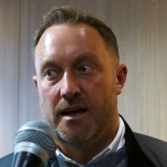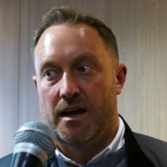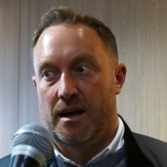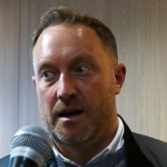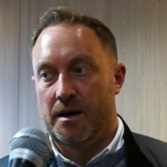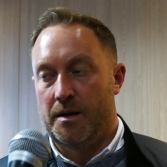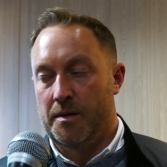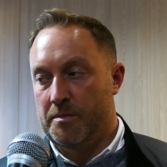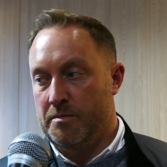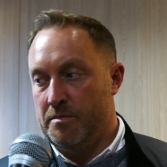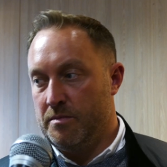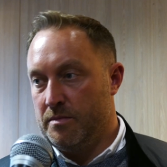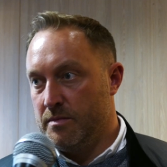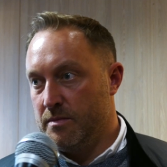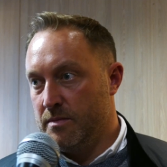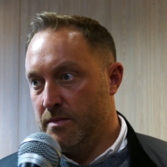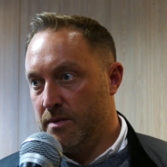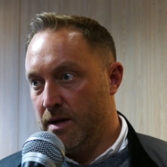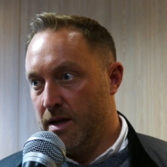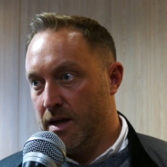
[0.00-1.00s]
And
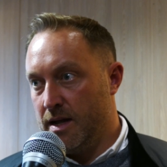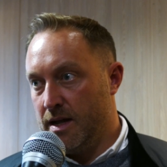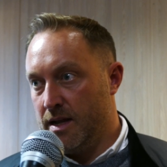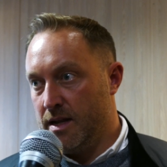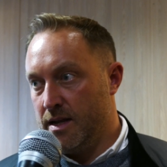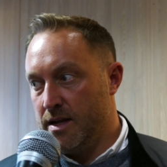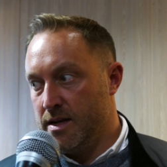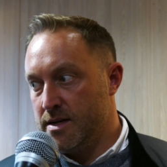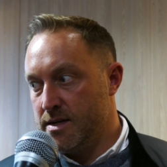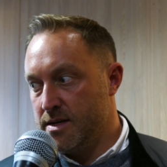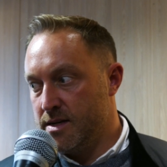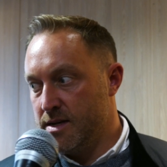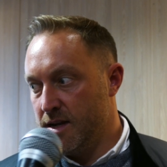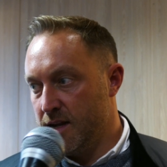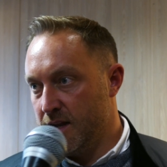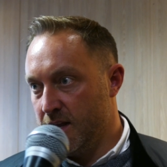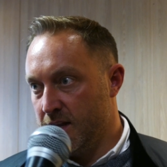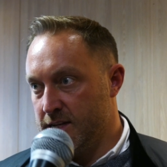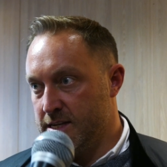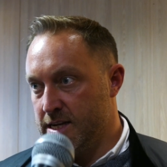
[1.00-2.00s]

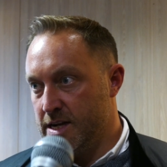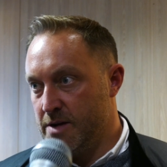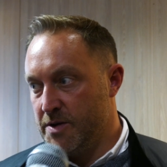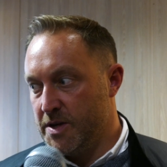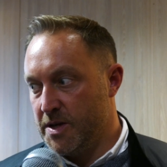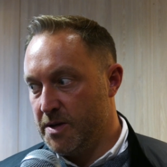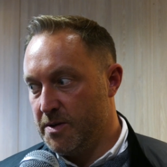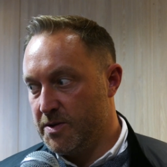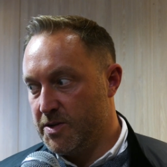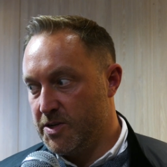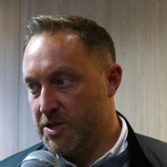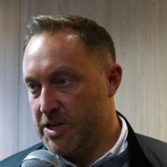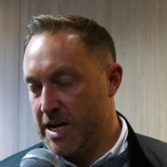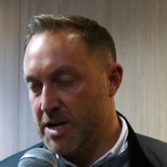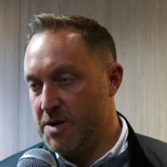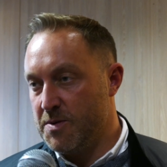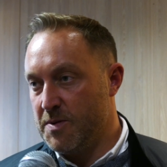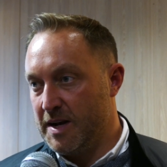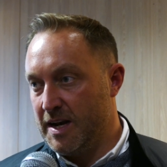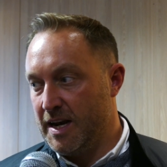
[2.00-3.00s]
until you
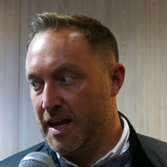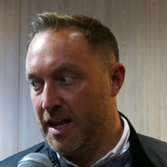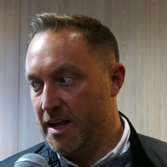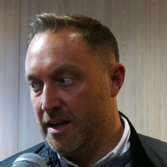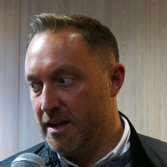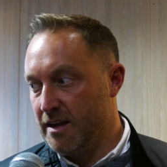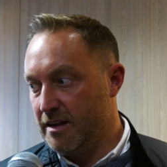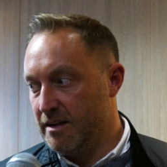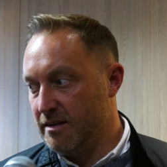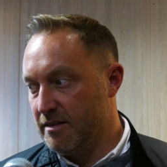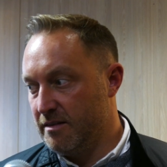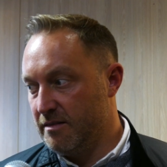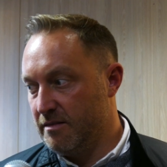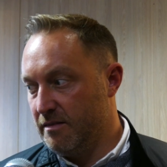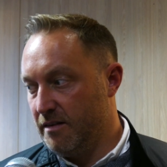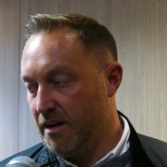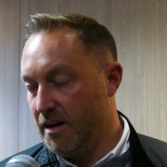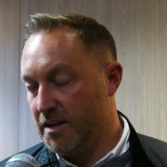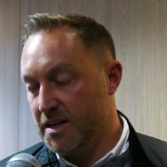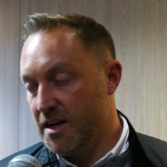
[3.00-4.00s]
genuinely,
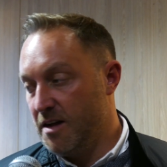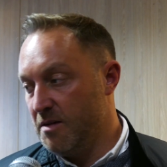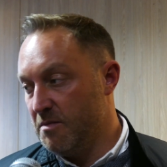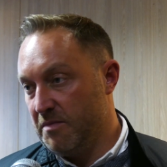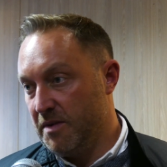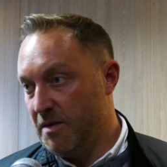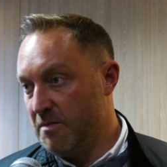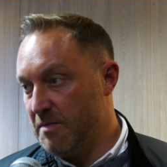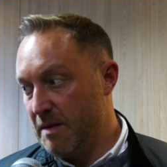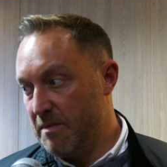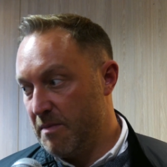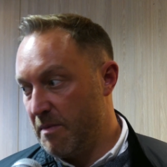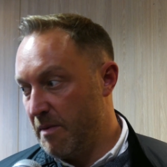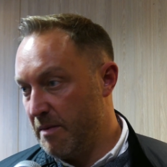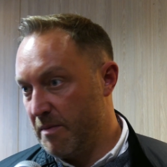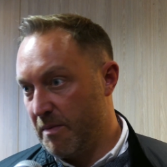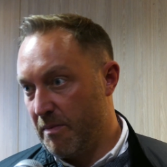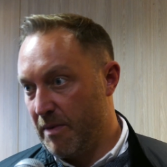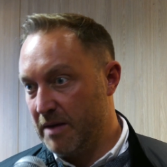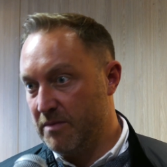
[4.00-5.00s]
I don't know,
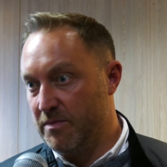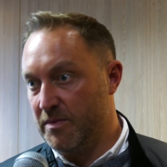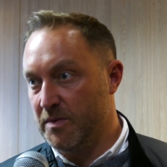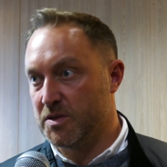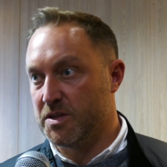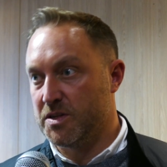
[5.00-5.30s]
maybe Brad